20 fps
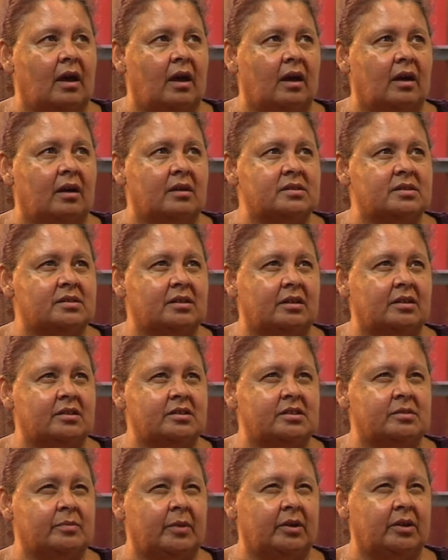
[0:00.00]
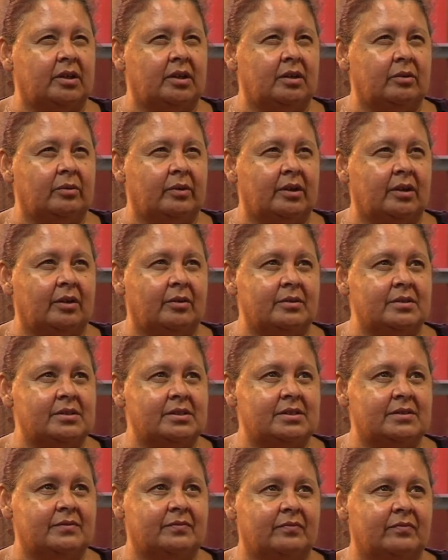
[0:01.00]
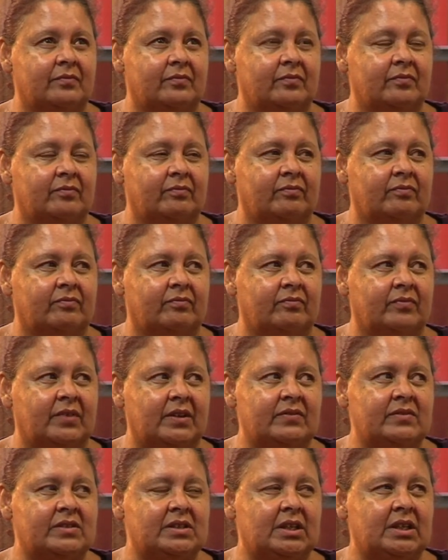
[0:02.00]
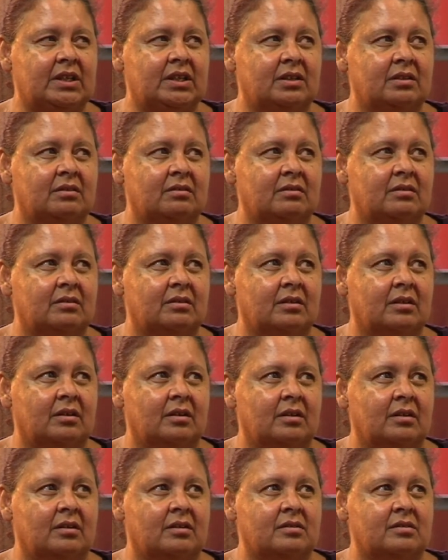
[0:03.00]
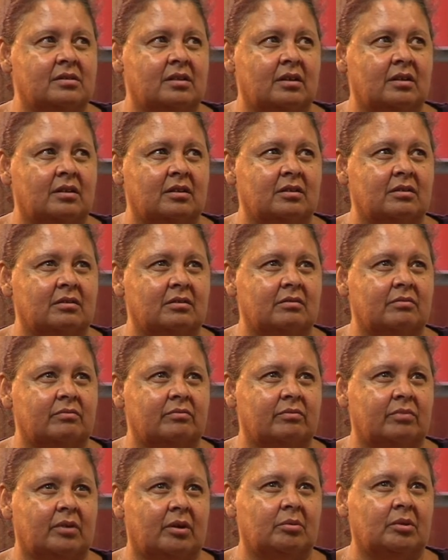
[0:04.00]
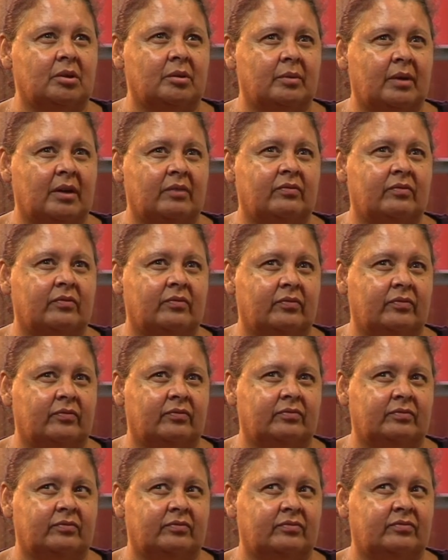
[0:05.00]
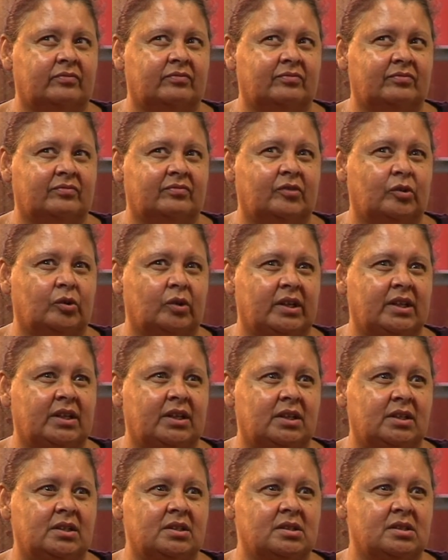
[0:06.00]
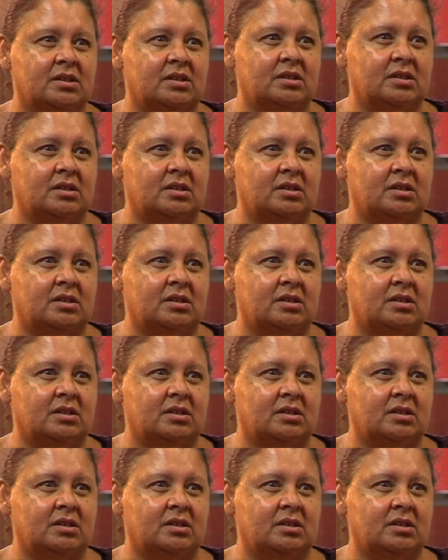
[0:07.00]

I started smoking when I was 15, so probably about 40 years.